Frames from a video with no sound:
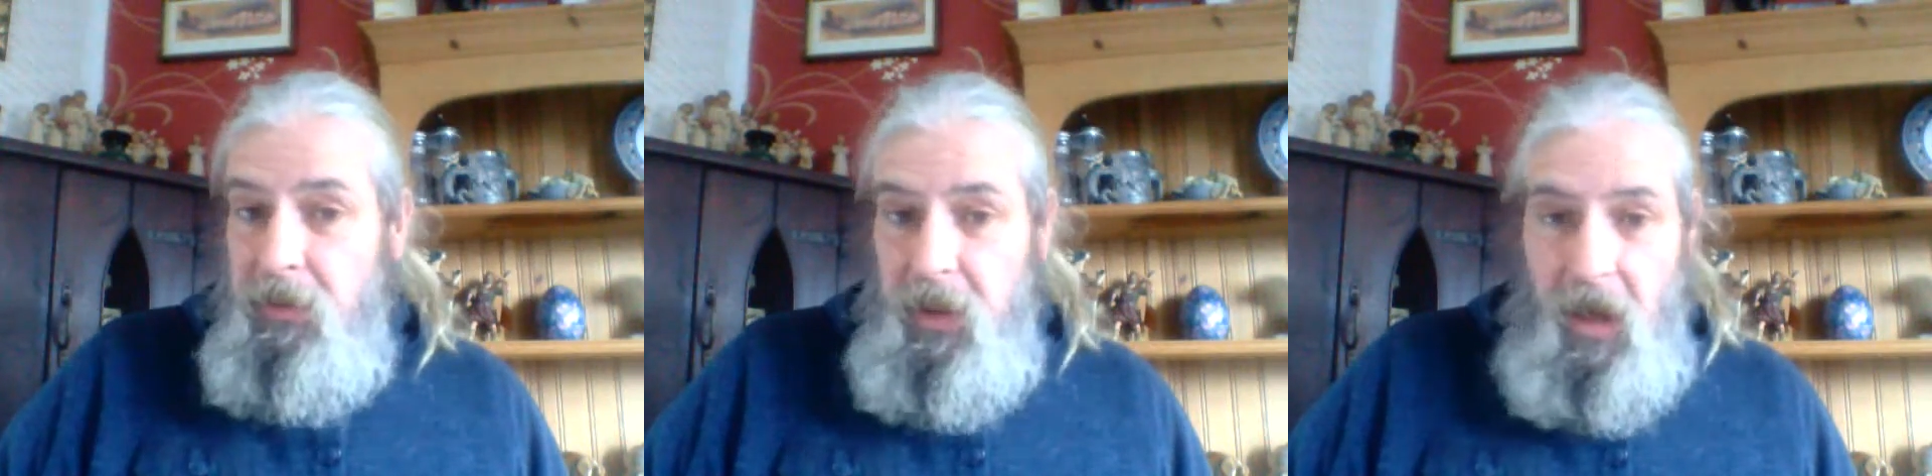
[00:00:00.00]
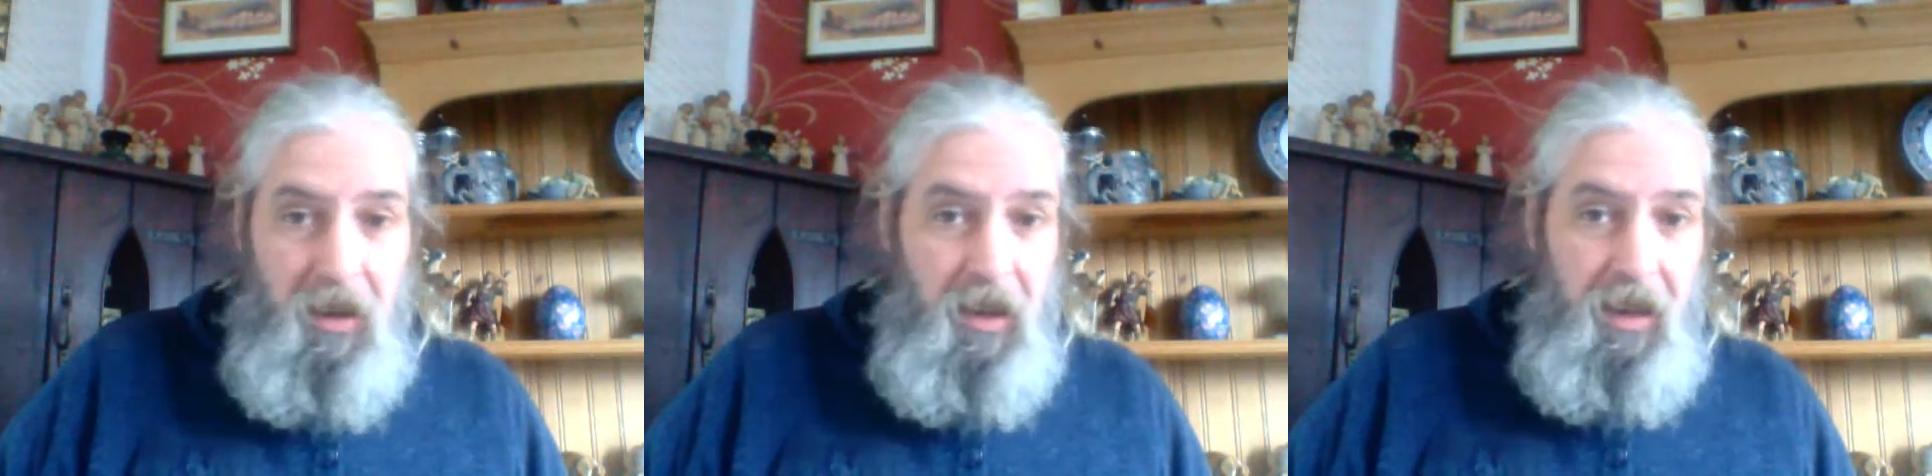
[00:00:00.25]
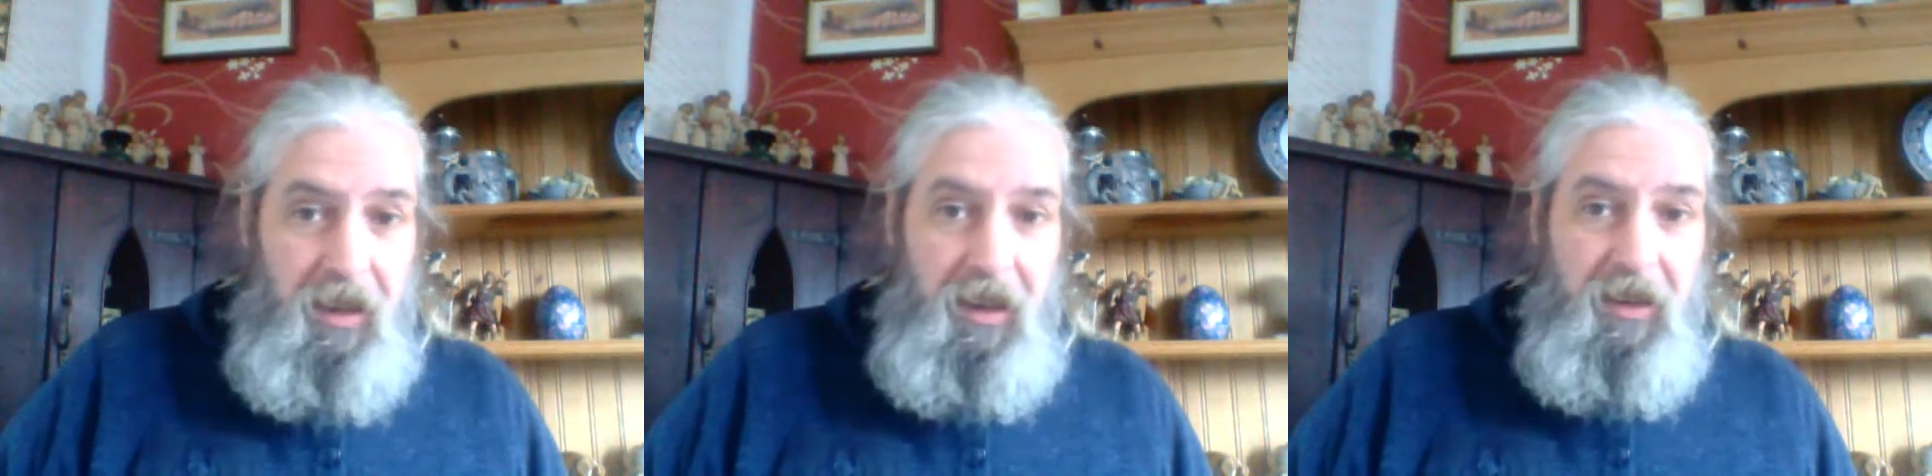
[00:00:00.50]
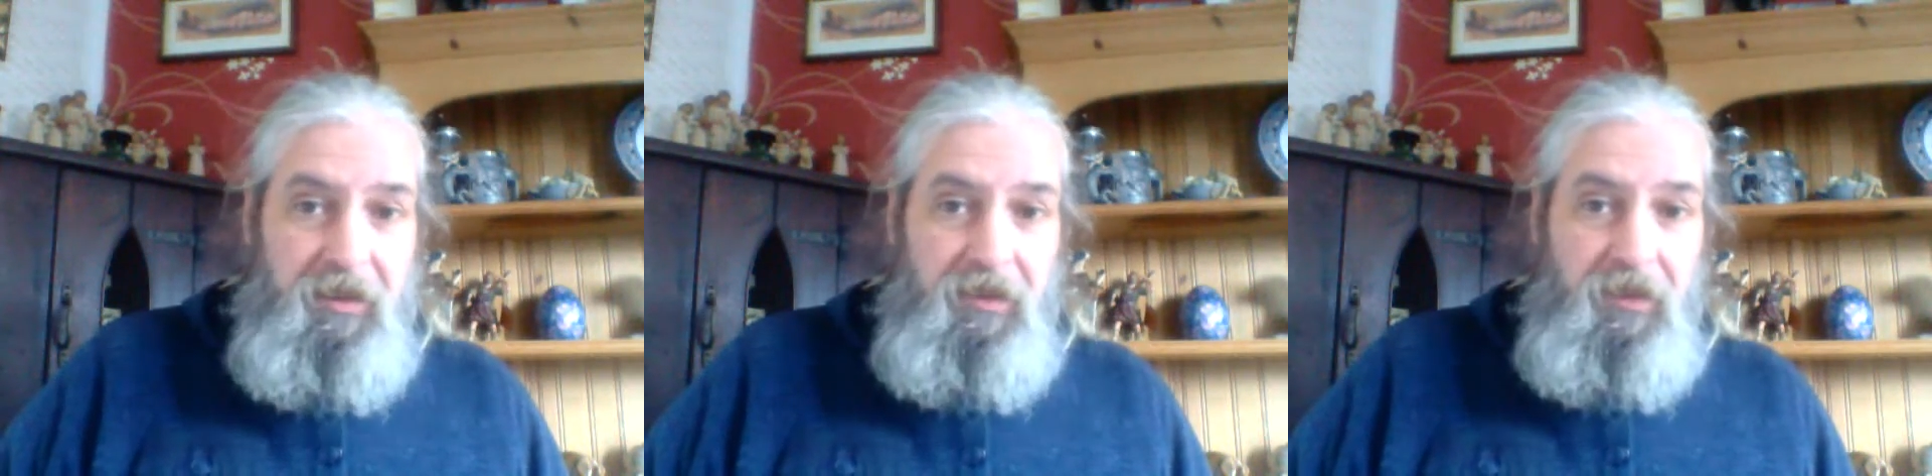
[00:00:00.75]

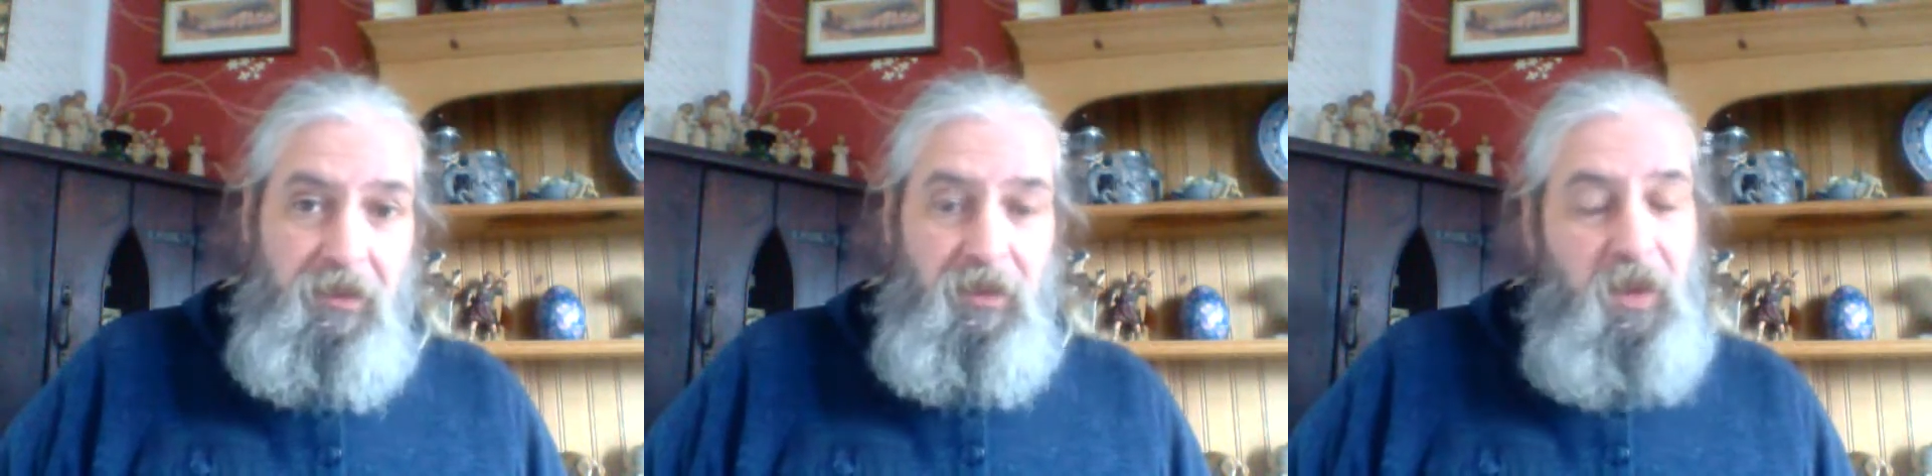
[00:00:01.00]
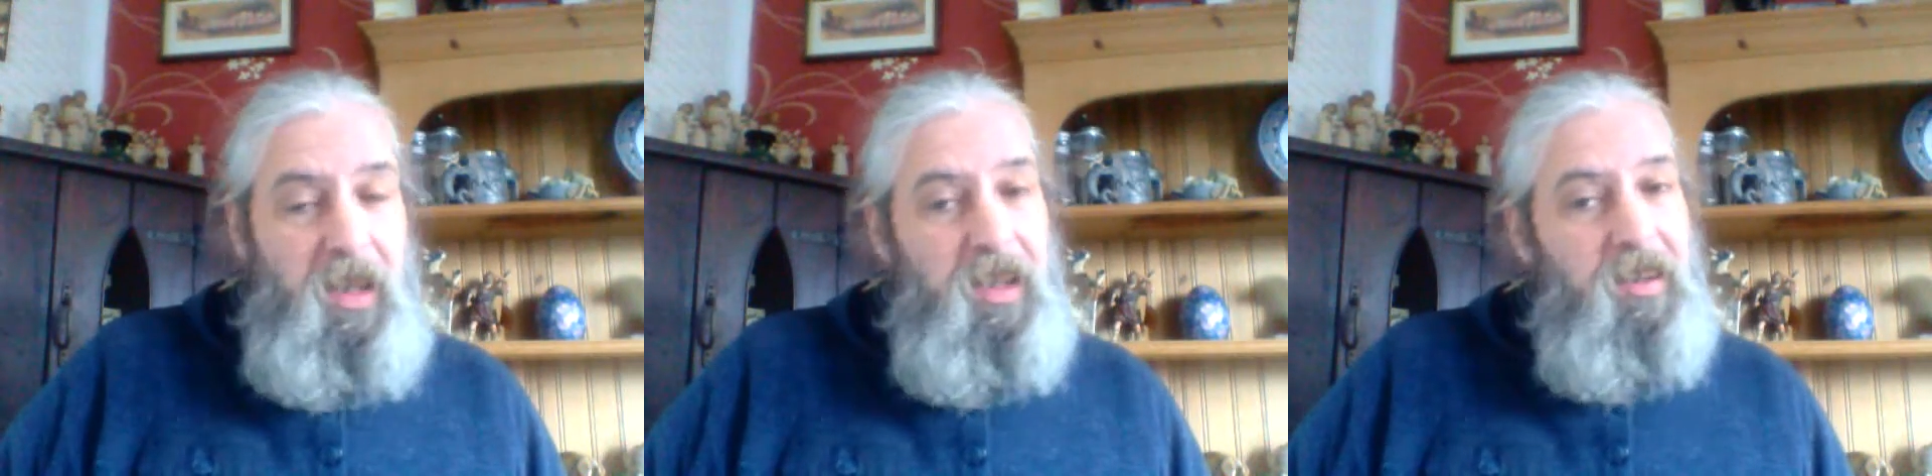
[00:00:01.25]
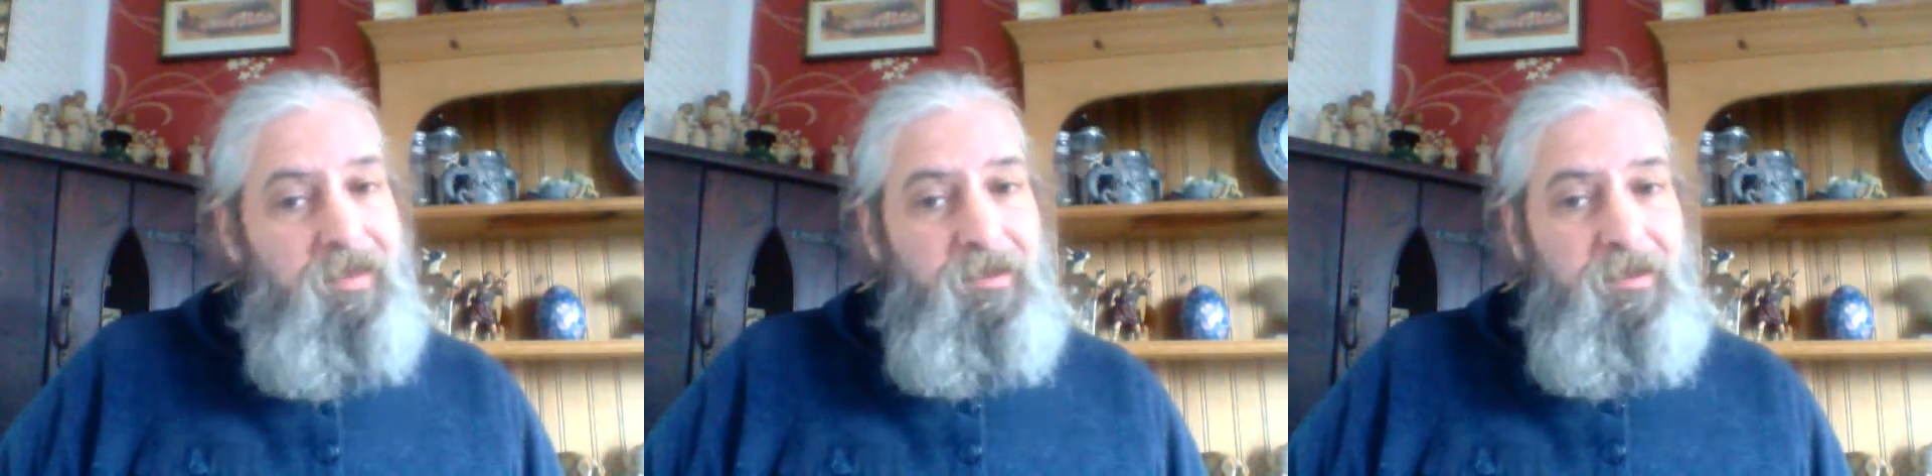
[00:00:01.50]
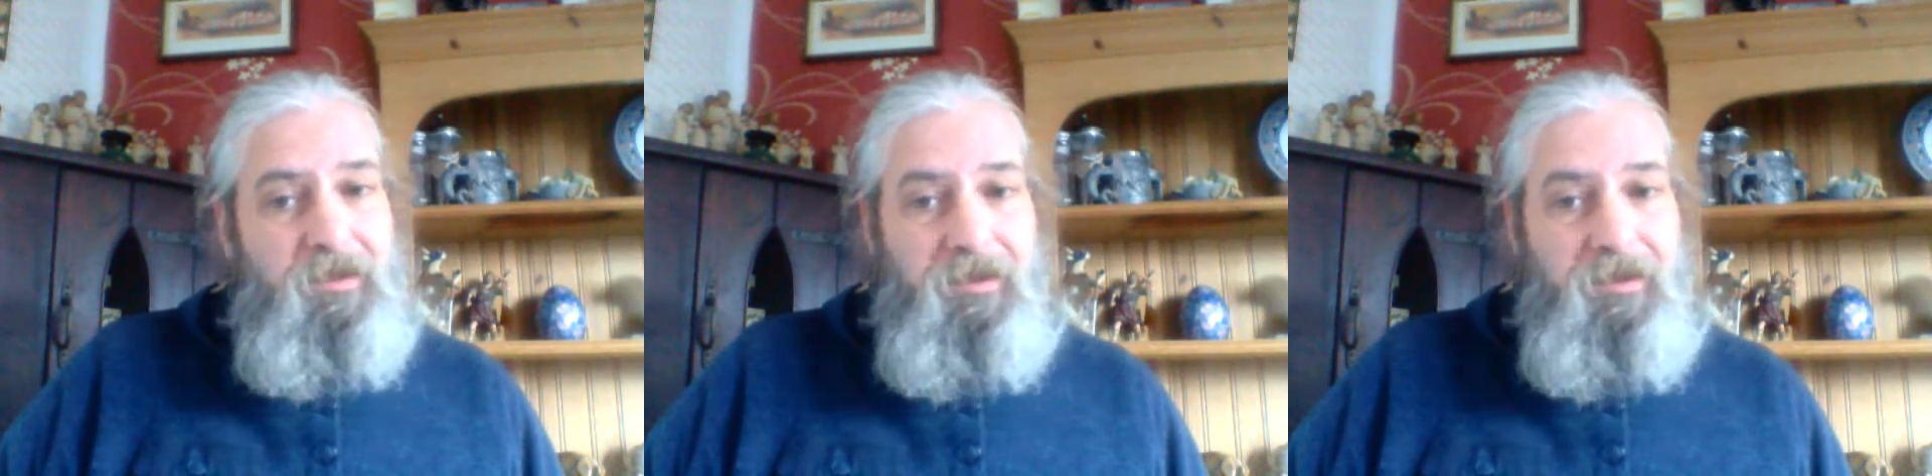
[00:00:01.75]
flatlining, well,